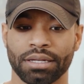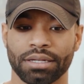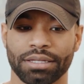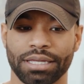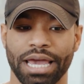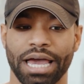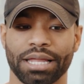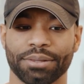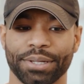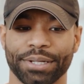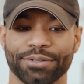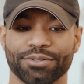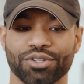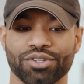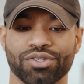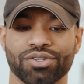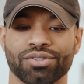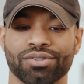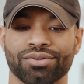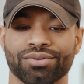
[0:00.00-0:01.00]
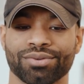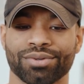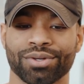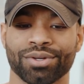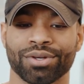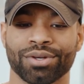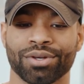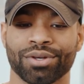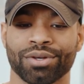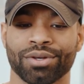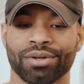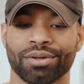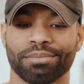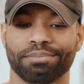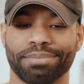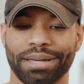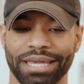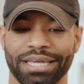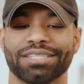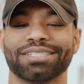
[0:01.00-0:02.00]
Yeah, like just
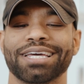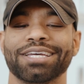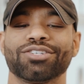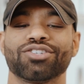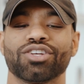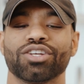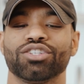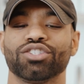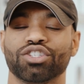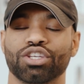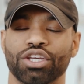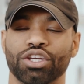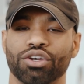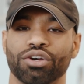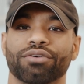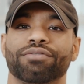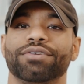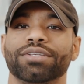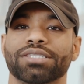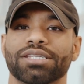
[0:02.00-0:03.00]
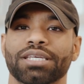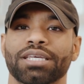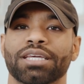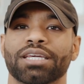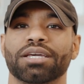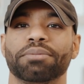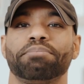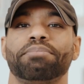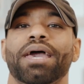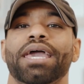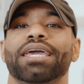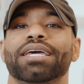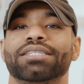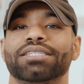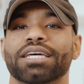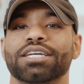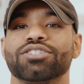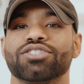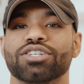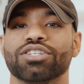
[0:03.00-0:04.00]
pay attention to your physique, pay
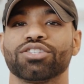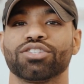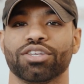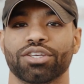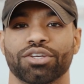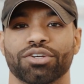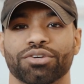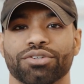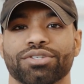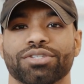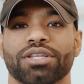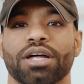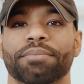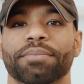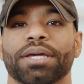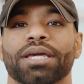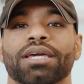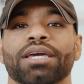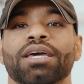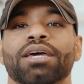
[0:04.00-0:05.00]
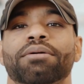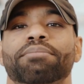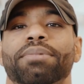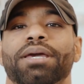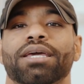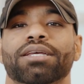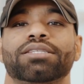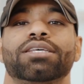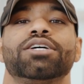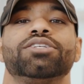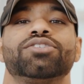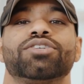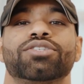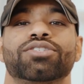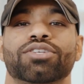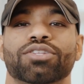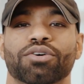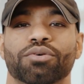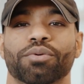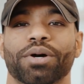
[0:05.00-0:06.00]
attention to your stomach, pay attention
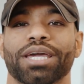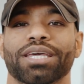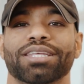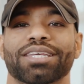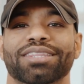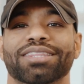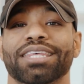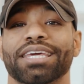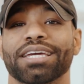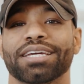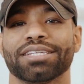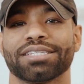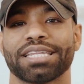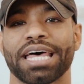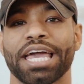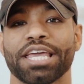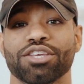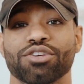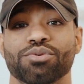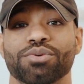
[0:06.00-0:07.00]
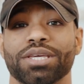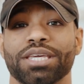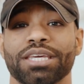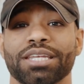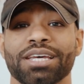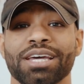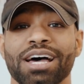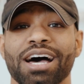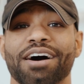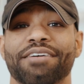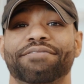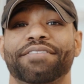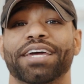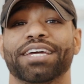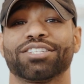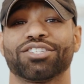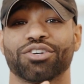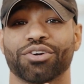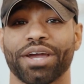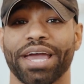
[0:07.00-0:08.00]
to the way the things that you eat
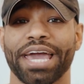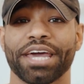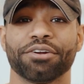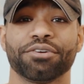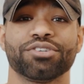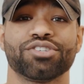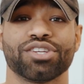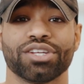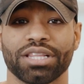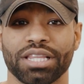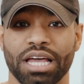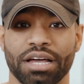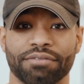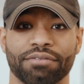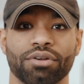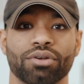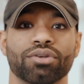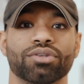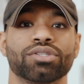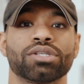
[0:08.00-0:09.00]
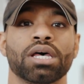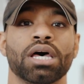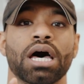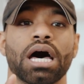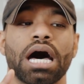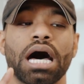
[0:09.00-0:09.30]
affect your energy levels,